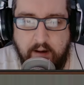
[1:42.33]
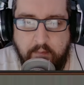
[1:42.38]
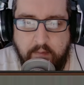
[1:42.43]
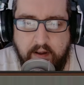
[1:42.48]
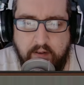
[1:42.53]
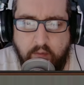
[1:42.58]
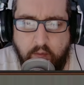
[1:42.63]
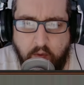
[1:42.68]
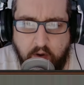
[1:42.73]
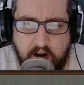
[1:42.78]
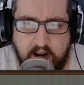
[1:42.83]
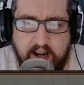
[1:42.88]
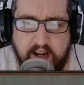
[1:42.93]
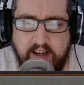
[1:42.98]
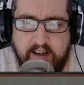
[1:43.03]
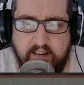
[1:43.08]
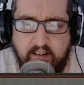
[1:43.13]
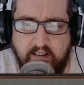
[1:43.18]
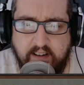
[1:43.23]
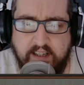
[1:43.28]
Really
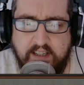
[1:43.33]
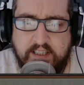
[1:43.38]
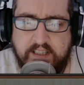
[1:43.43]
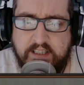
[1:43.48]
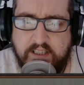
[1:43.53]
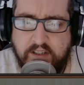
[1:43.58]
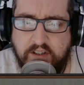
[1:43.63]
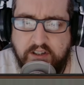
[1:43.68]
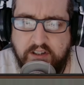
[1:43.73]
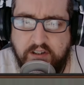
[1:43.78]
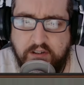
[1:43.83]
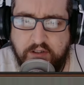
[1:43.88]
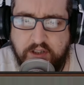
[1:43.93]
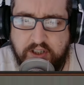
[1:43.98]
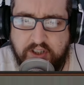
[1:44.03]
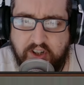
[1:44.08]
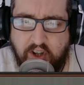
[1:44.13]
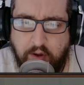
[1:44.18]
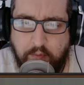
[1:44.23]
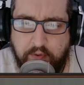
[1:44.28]
nice new
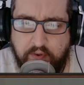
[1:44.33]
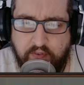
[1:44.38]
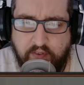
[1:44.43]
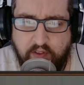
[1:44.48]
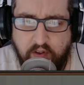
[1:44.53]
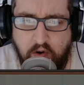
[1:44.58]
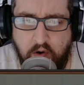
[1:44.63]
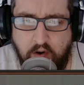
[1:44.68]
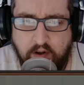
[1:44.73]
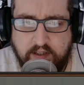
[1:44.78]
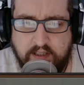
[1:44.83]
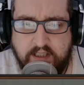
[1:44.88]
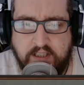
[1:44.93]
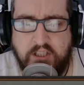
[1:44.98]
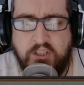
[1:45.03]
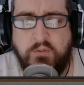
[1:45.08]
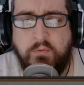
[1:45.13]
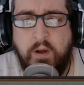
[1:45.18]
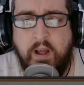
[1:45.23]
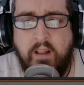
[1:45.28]
sculpts for the horses
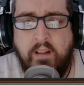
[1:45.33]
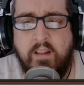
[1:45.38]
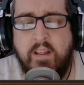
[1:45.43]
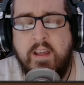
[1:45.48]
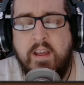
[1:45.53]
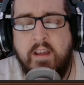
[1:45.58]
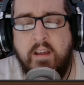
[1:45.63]
as well.